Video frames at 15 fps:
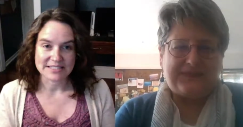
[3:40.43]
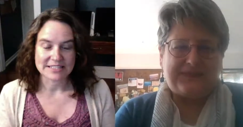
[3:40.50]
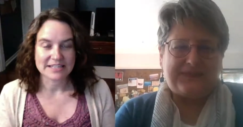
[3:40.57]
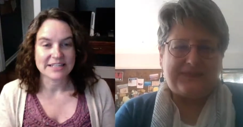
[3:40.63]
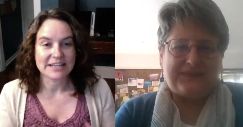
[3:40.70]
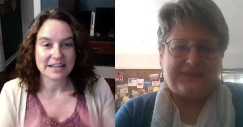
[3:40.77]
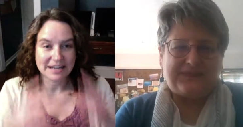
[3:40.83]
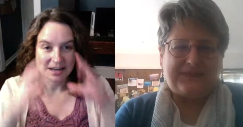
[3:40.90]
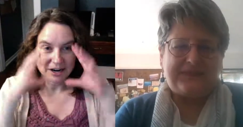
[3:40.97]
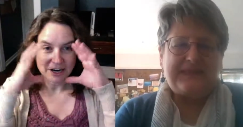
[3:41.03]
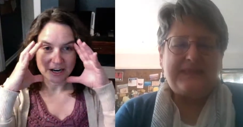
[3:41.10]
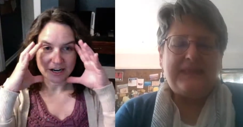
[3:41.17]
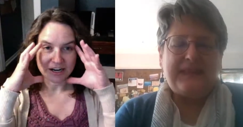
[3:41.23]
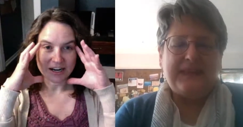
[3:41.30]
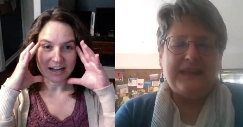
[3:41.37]
Speaker 1: and and
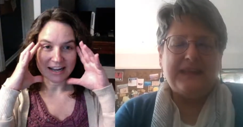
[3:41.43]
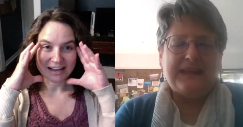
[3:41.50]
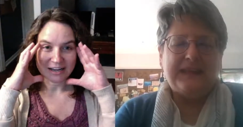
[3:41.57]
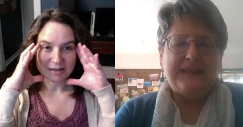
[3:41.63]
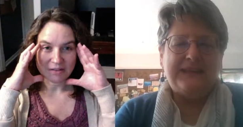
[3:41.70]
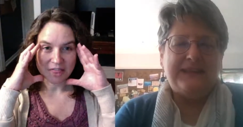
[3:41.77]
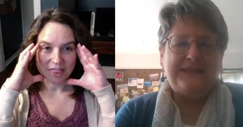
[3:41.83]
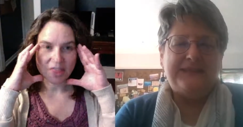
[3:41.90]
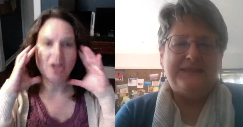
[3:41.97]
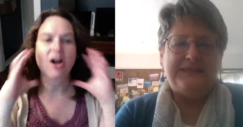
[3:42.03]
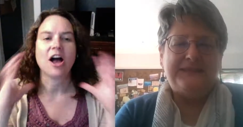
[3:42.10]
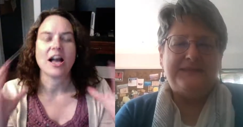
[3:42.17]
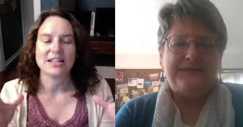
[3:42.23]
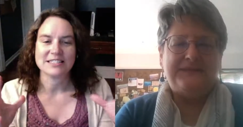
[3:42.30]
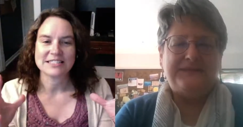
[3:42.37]
our uh,
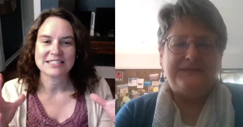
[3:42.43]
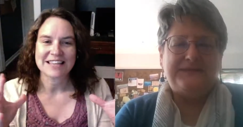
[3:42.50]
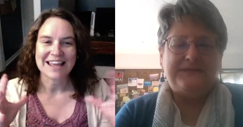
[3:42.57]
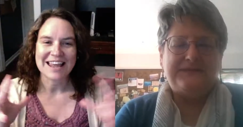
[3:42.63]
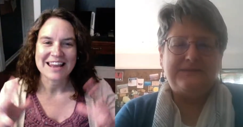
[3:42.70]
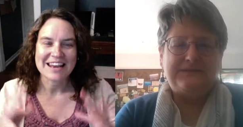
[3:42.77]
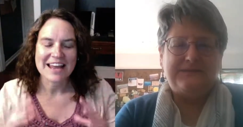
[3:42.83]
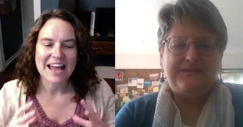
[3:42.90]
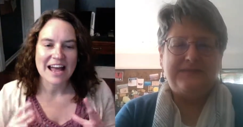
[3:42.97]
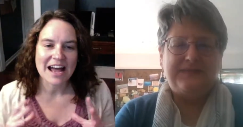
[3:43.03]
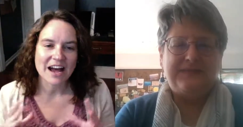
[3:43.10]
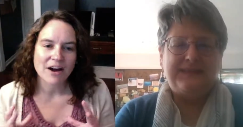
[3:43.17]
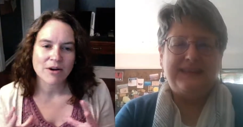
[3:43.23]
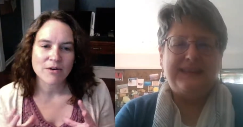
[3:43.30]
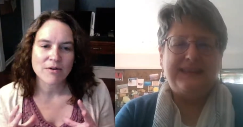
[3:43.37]
thoughts and
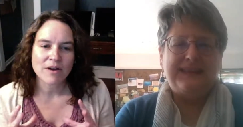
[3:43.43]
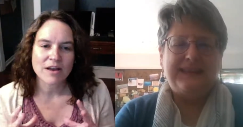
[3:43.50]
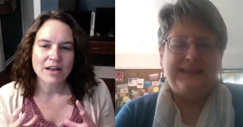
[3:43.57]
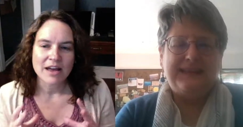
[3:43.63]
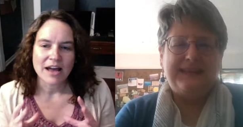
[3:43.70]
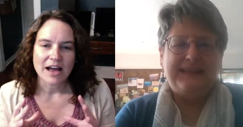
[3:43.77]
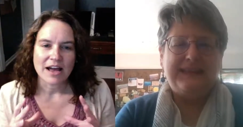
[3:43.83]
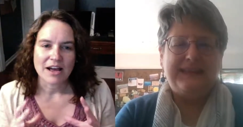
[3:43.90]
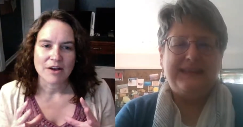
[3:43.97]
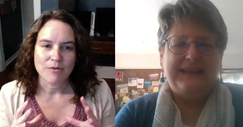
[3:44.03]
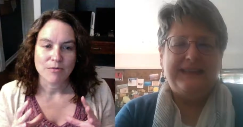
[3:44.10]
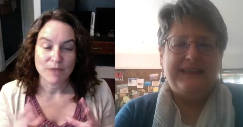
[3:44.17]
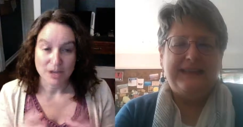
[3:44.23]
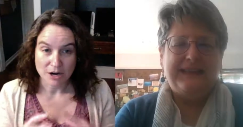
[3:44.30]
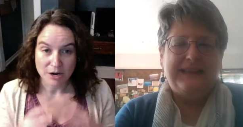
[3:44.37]
how uh,
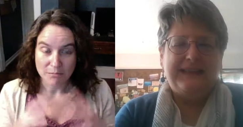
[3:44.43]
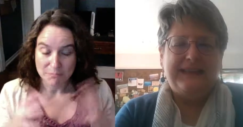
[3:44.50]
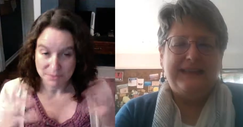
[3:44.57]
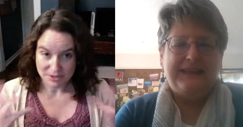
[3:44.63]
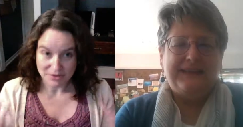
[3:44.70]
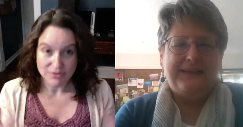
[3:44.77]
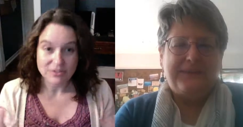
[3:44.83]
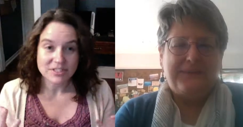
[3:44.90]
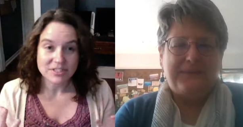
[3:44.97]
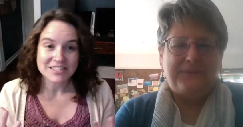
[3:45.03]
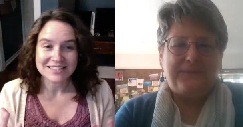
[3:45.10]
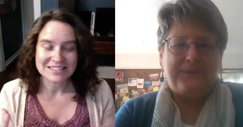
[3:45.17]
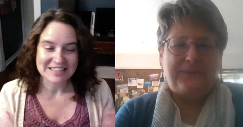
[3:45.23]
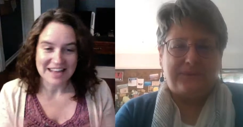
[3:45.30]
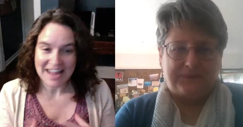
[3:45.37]
we are built
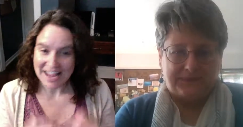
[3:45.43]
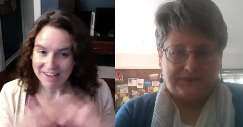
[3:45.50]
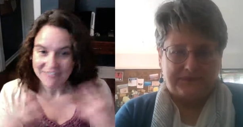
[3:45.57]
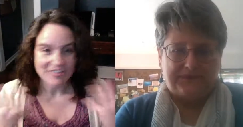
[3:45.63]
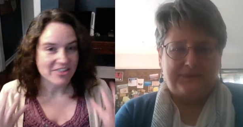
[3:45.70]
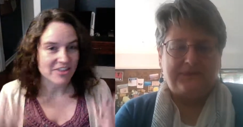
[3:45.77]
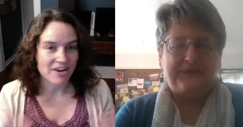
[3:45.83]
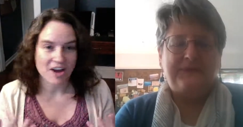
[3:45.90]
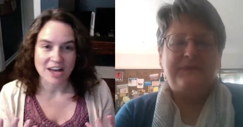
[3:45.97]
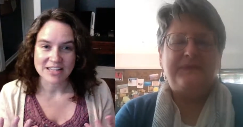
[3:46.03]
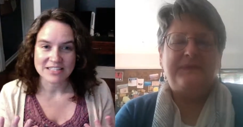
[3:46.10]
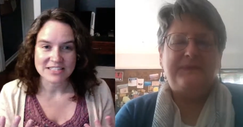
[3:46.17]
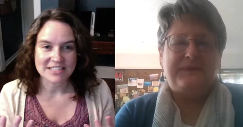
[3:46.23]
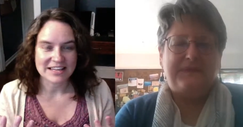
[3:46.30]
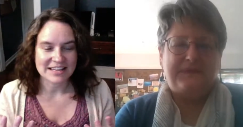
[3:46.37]
to have
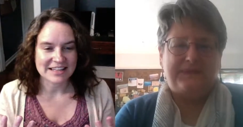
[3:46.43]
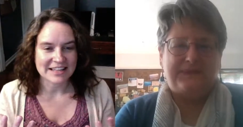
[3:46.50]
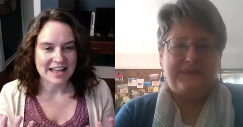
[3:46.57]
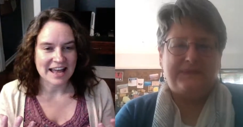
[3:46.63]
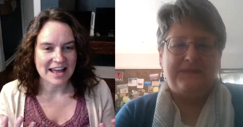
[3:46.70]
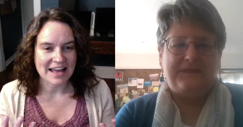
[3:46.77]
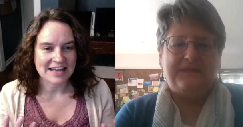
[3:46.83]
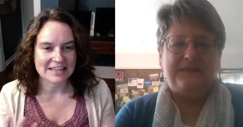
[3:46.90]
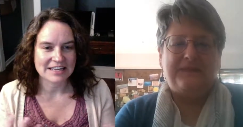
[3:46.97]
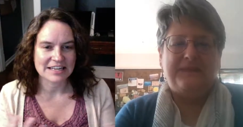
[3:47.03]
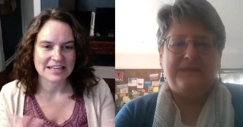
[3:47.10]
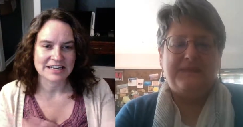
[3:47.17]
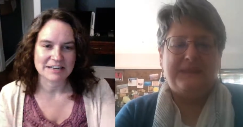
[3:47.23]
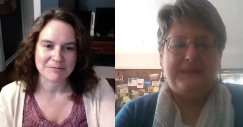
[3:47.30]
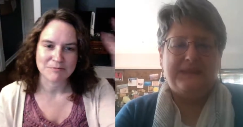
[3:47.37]
thoughts, and that
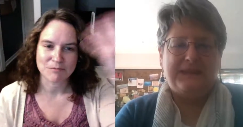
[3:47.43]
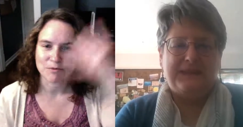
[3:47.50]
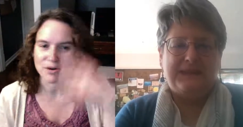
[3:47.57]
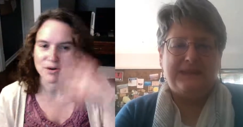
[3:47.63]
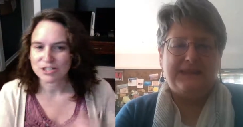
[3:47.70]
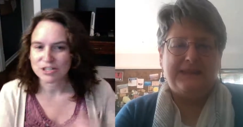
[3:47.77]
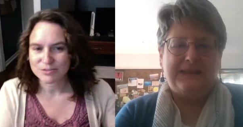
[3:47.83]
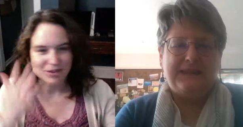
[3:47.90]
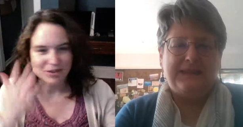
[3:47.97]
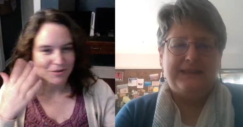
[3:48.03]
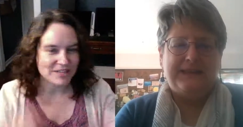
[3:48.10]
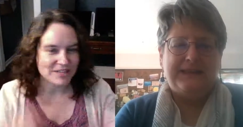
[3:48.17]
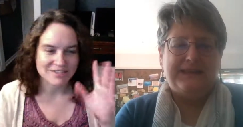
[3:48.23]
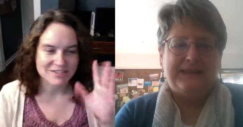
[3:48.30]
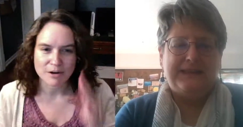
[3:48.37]
uh, works with the
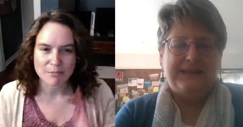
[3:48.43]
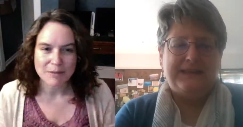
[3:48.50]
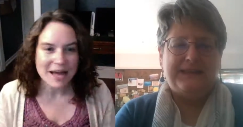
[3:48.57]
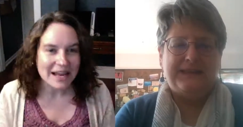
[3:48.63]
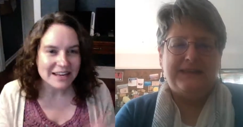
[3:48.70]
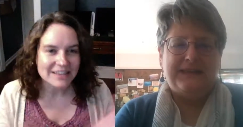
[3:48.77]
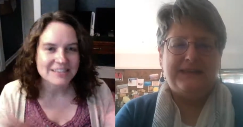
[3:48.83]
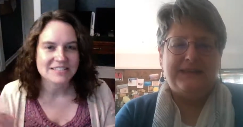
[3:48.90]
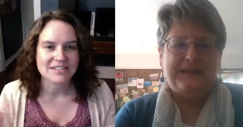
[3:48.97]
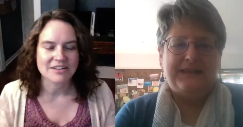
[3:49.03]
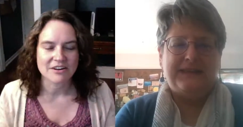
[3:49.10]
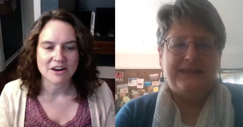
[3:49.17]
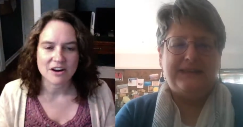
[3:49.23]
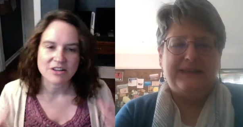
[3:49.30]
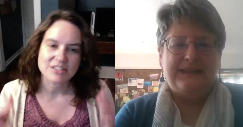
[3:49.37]
rest of our bodies and
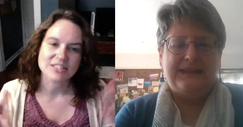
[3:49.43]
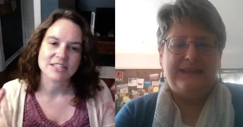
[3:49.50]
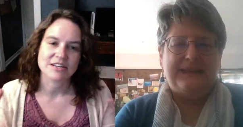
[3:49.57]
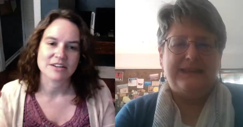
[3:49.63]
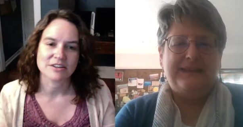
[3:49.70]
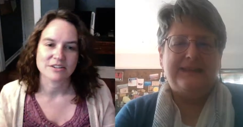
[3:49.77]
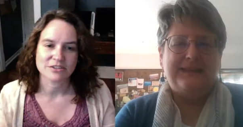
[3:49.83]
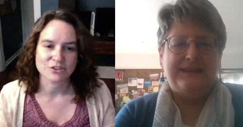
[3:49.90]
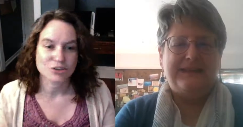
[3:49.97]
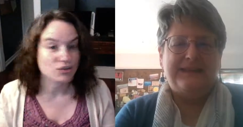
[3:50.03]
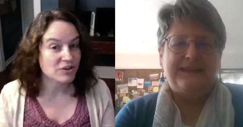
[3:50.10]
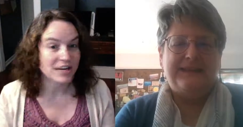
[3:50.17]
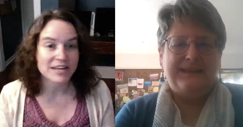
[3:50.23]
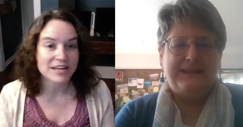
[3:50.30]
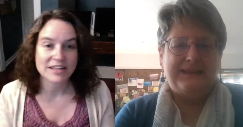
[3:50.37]
our hearts and our
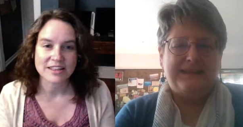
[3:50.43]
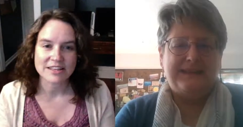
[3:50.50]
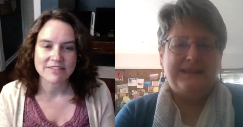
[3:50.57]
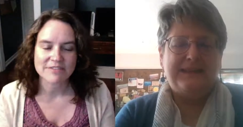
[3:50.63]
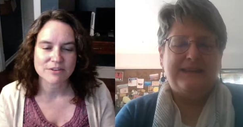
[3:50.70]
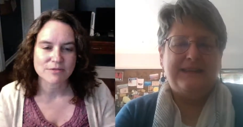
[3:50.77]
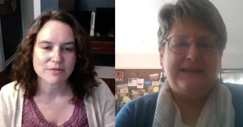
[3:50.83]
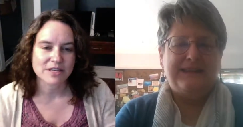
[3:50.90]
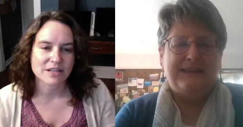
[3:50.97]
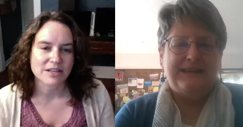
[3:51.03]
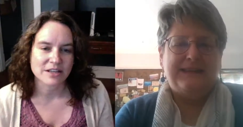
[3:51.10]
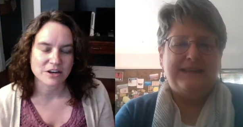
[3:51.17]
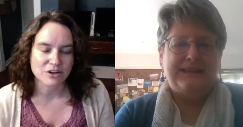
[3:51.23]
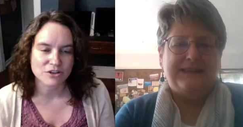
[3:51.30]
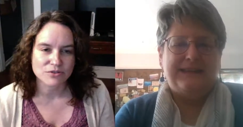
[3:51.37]
strength, if you will,
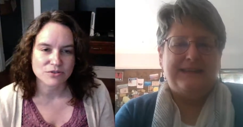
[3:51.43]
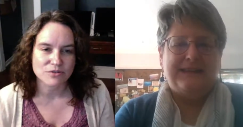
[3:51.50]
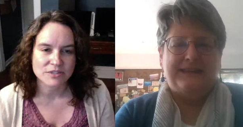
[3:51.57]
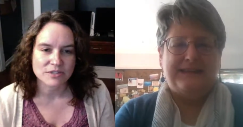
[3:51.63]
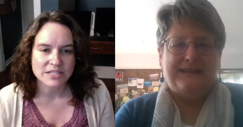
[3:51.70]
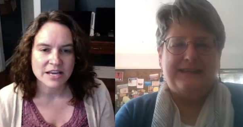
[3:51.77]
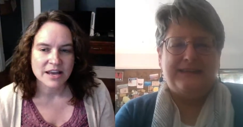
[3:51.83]
and our souls.